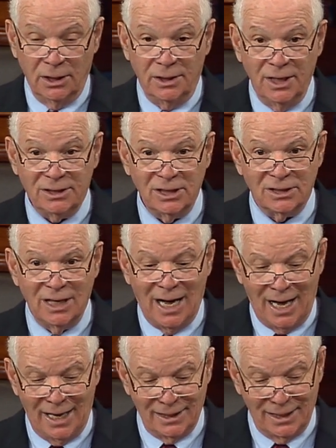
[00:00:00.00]
This is
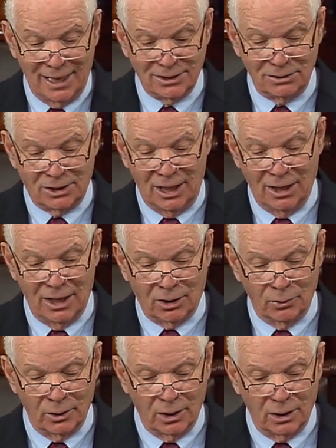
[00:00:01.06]
not an esoteric
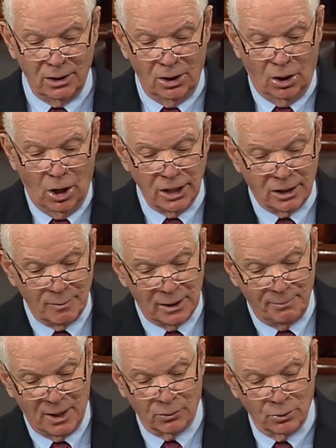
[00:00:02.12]
argument
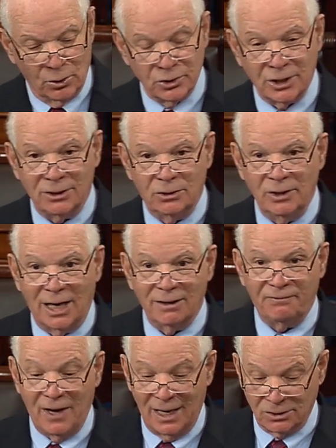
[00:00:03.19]
about rules that do not
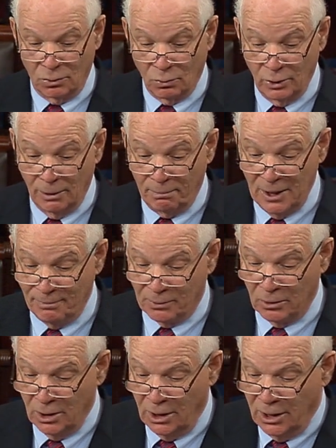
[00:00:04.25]
affect real
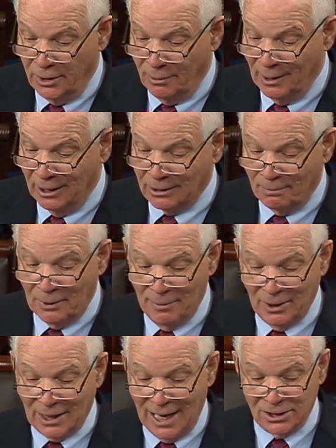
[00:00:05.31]
people. The American
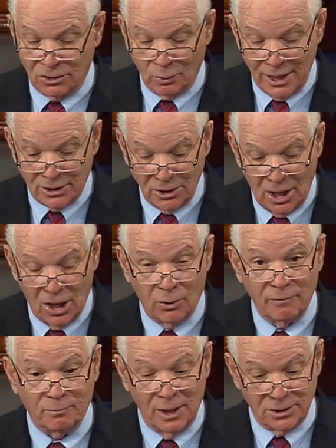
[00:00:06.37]
public has the right to know
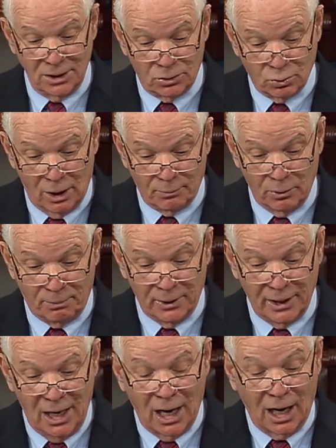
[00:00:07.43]
if President Trump will
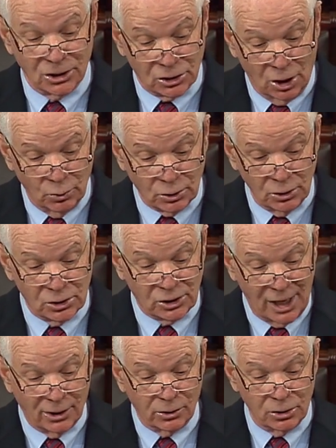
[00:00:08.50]
put our soldiers,
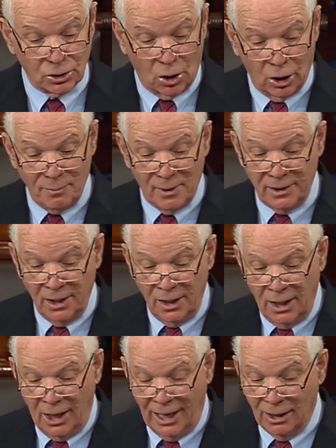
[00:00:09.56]
sailors, airmen,
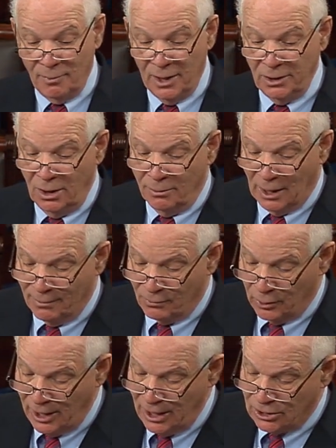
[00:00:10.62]
and
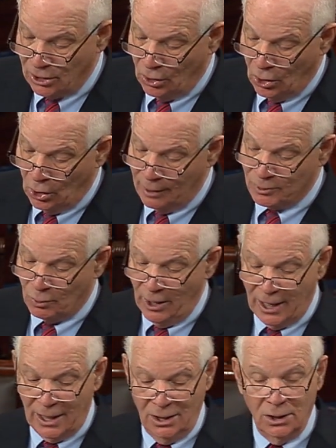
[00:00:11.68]
Marines in harm's
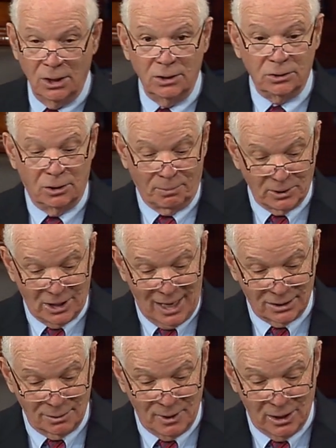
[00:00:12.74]
way to
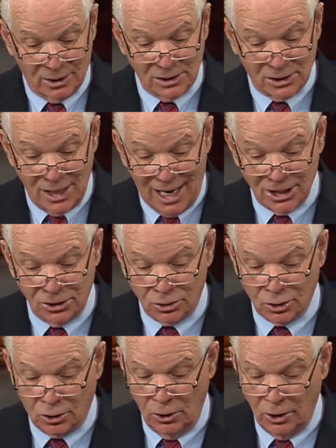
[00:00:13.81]
protect America's national
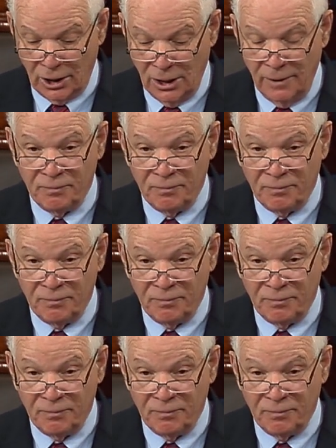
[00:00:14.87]
security